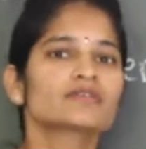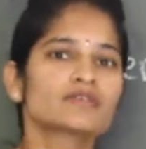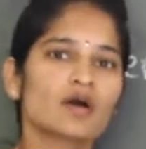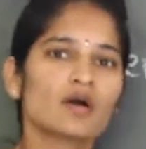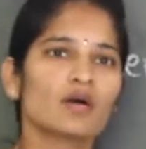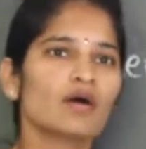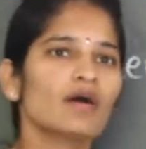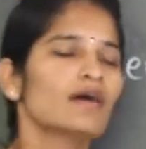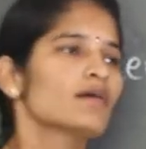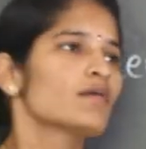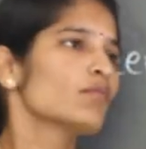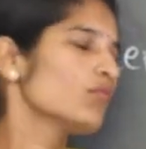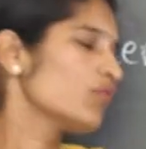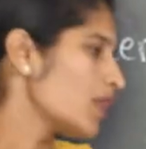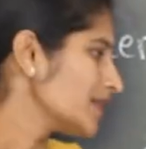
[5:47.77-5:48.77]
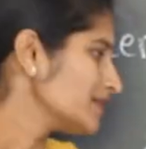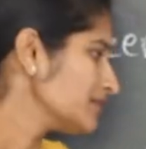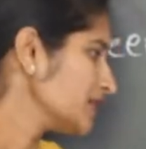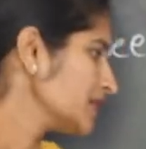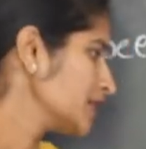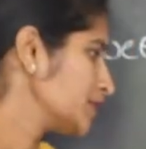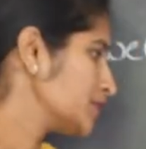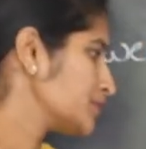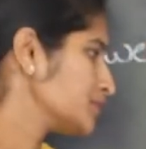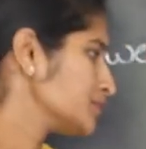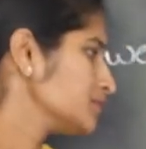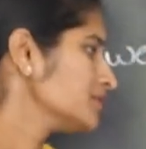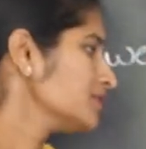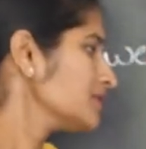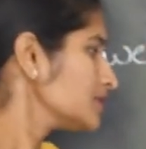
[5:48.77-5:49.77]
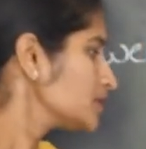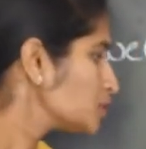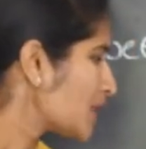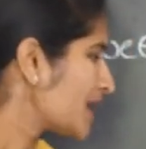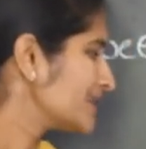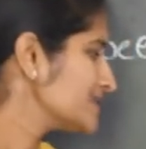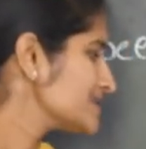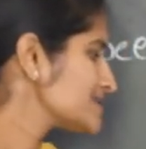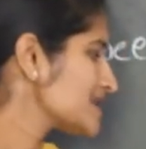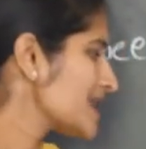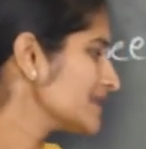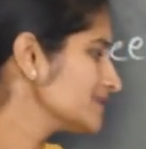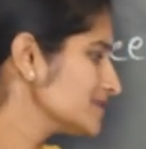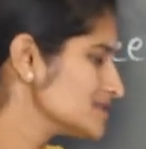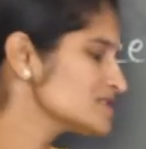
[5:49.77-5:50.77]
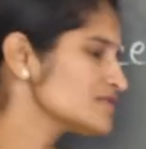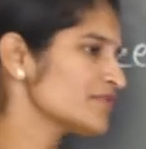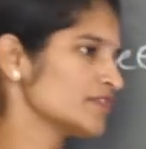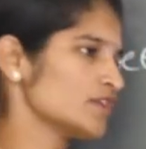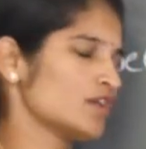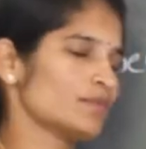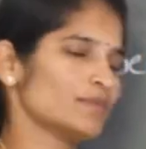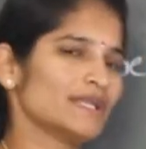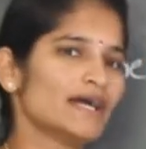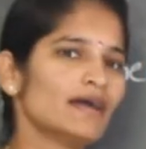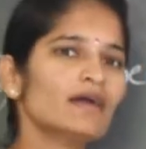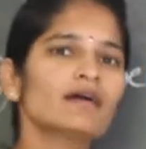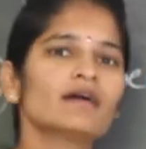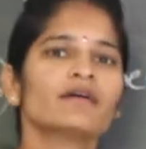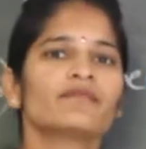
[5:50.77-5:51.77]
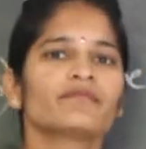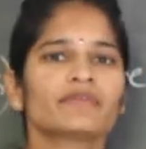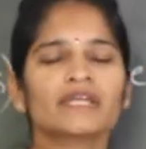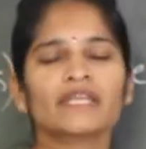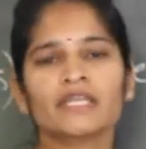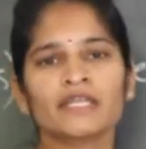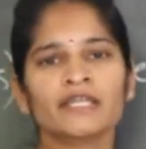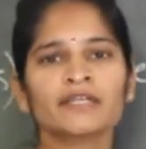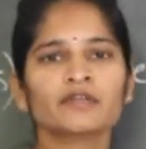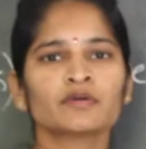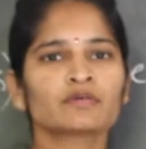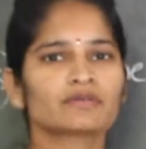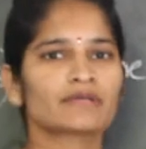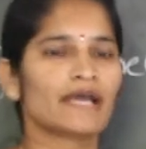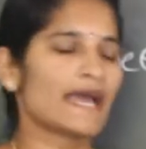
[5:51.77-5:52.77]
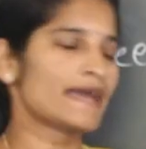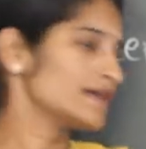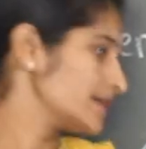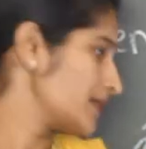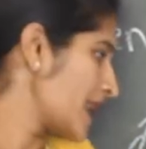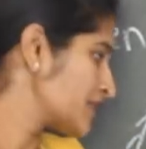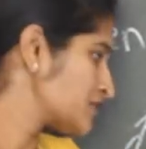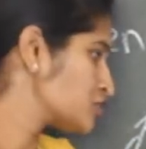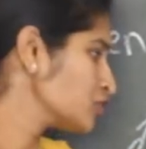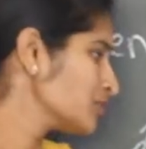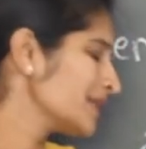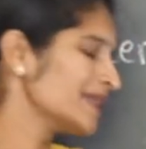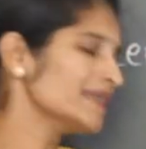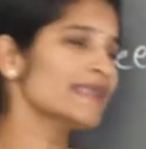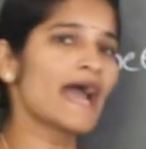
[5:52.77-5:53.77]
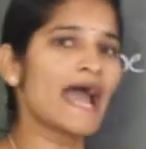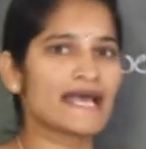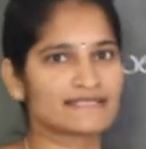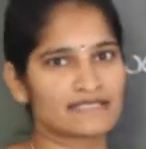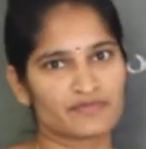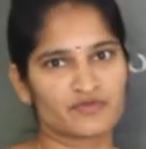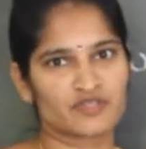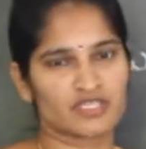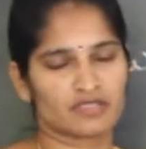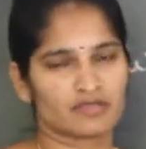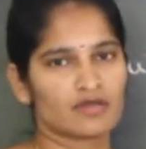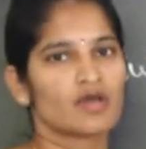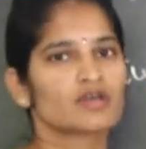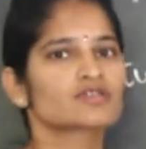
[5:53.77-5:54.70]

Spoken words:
So what we need to do to understand this phenomena, we need to assume an assumption.